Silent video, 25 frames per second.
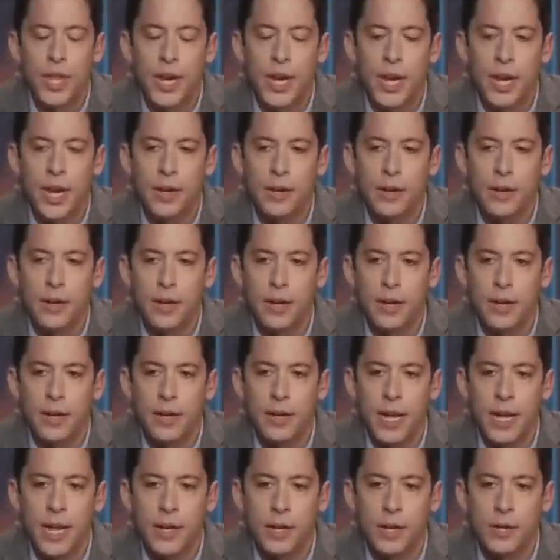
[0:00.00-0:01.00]
That it,
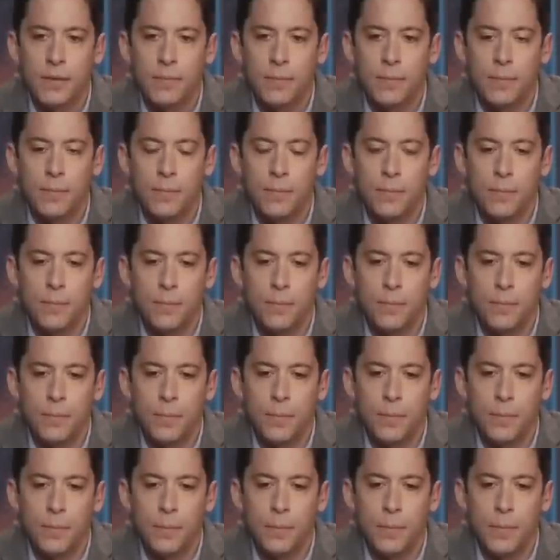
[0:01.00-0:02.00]
it,
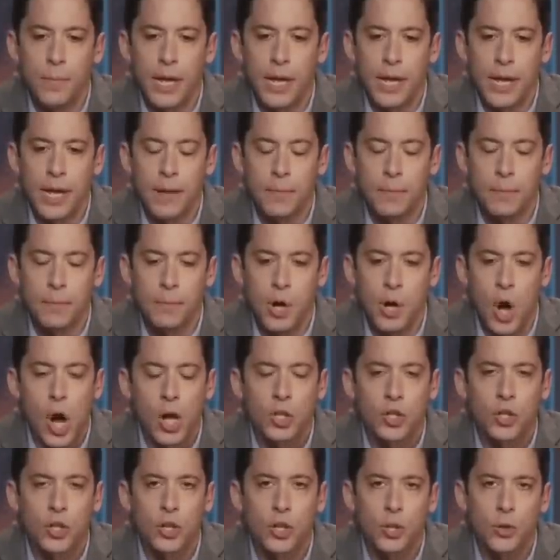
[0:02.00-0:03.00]
it
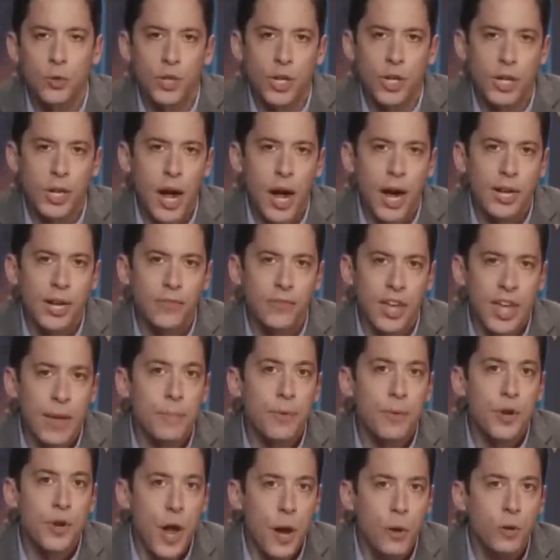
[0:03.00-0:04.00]
constitutes a kind of
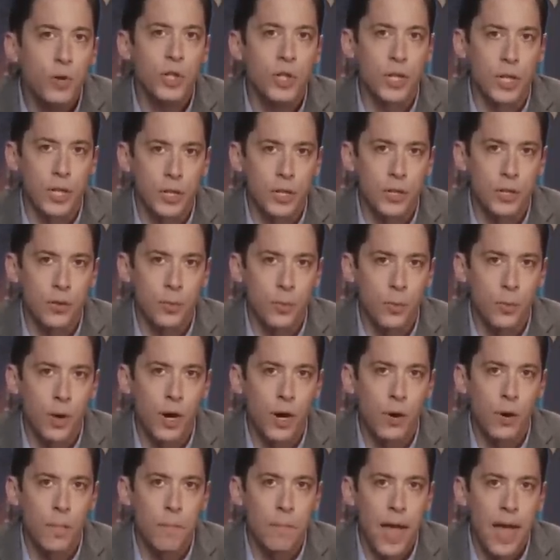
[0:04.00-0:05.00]
hypnosis
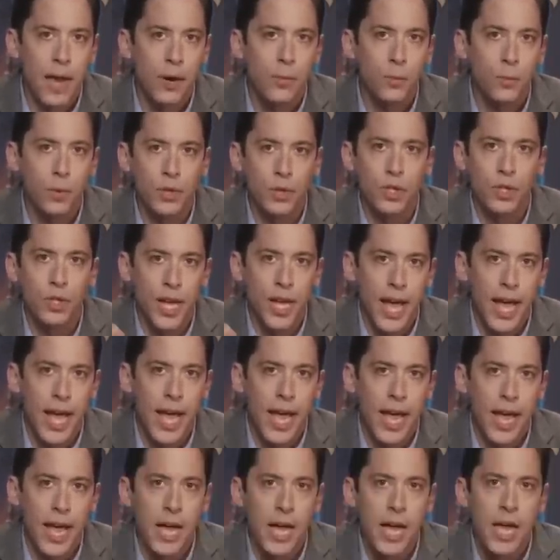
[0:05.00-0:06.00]
where men will
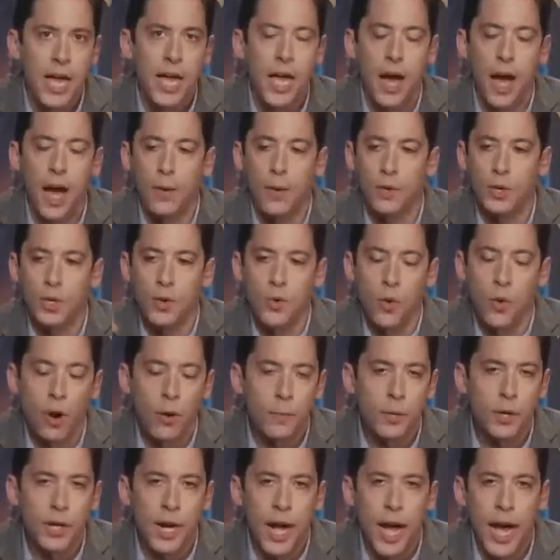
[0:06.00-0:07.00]
say, I was a
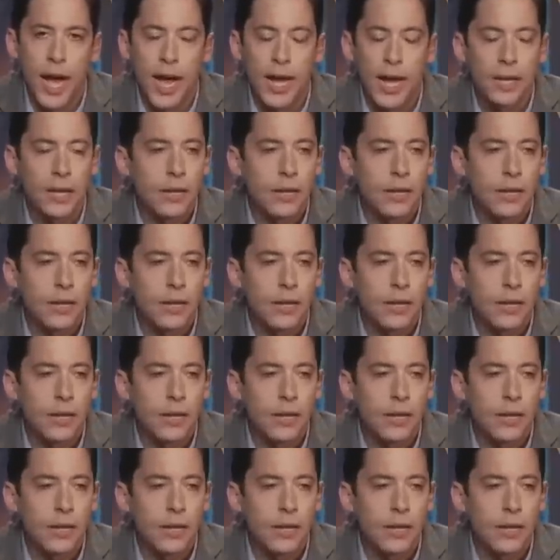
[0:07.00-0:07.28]
normal guy.